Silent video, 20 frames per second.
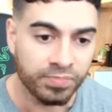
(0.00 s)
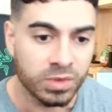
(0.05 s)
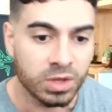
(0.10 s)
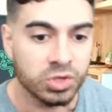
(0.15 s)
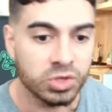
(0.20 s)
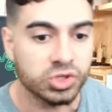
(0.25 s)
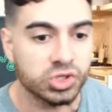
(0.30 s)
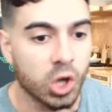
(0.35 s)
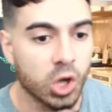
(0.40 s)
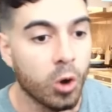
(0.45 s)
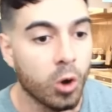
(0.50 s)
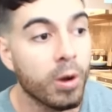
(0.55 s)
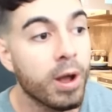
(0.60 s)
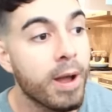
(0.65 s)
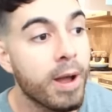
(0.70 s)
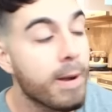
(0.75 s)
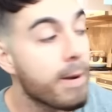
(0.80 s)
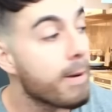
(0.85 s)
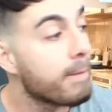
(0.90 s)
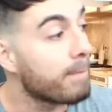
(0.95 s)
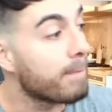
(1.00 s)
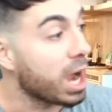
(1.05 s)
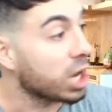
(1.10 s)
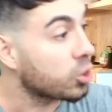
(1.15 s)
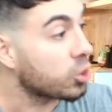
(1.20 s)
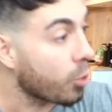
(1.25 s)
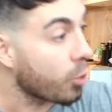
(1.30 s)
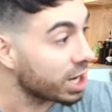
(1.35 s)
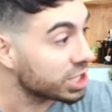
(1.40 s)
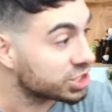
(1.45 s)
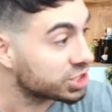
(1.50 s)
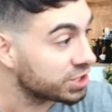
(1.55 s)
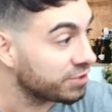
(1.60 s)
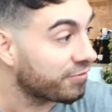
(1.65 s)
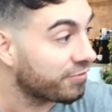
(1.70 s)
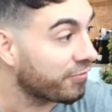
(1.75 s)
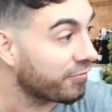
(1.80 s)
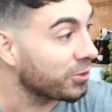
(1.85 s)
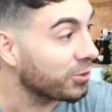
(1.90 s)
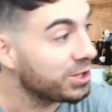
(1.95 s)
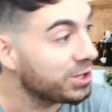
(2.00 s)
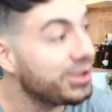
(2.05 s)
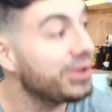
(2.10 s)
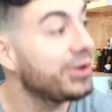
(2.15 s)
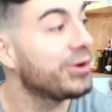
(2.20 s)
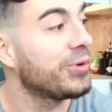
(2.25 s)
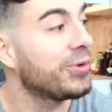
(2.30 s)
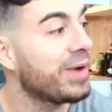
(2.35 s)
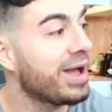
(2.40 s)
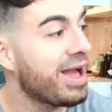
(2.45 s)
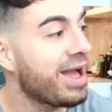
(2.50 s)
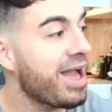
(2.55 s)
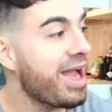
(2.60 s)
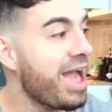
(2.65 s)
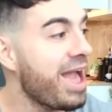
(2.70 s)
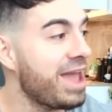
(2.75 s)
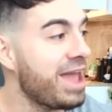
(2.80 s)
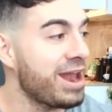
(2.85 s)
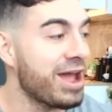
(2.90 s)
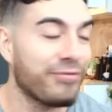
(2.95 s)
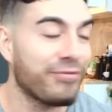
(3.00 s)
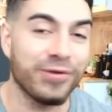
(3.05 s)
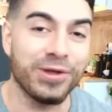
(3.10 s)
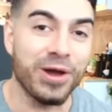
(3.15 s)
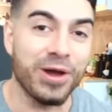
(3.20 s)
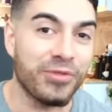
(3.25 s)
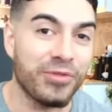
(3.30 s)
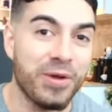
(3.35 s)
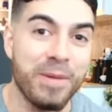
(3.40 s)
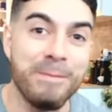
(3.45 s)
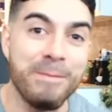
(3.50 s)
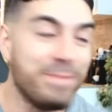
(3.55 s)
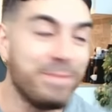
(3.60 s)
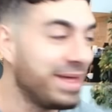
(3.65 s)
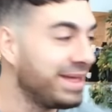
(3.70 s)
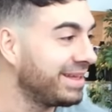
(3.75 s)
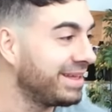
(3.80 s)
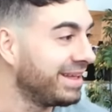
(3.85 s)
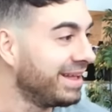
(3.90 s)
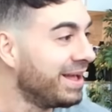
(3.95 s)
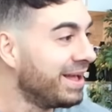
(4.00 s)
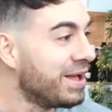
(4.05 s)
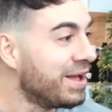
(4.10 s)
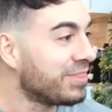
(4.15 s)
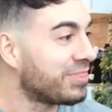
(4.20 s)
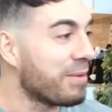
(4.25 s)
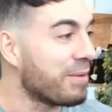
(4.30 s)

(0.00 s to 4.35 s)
So my question for you and every other, the